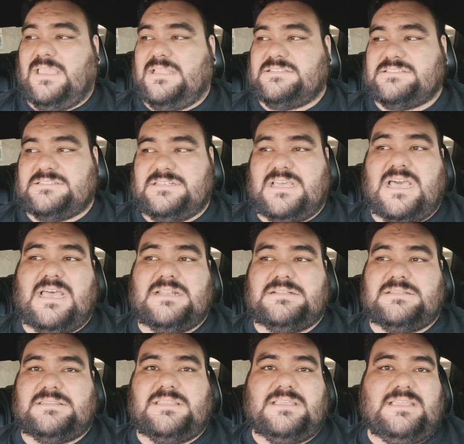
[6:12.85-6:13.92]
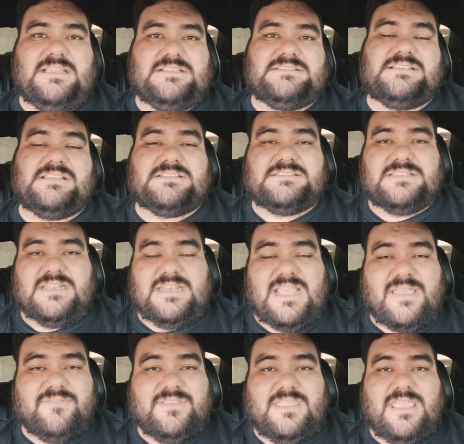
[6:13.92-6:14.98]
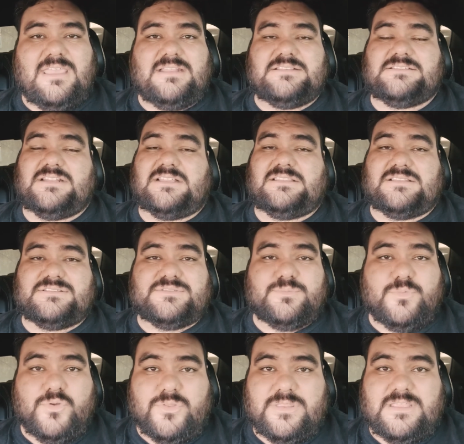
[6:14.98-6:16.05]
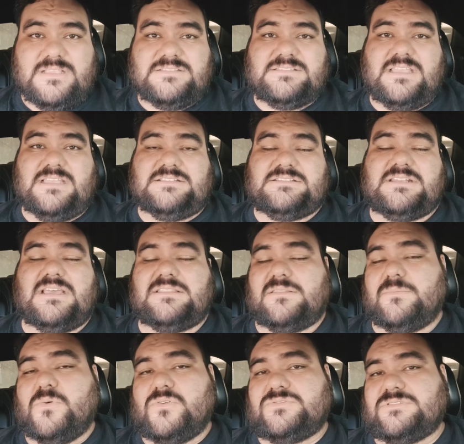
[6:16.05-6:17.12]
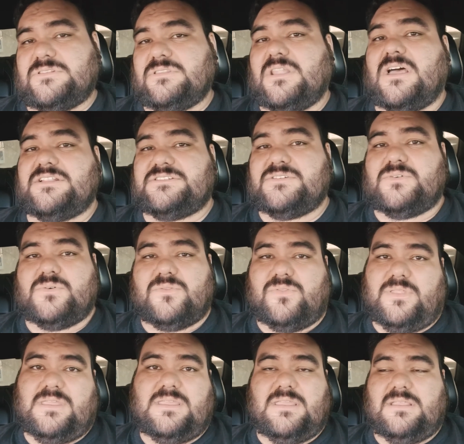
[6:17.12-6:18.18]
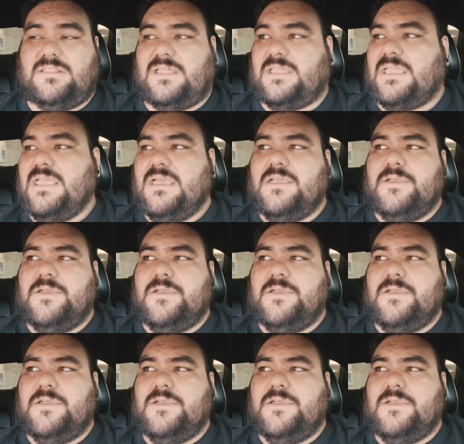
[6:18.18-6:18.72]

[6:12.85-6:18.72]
It's not the easiest to navigate. It's not the smoothest. It's not the most logical thinking. Like,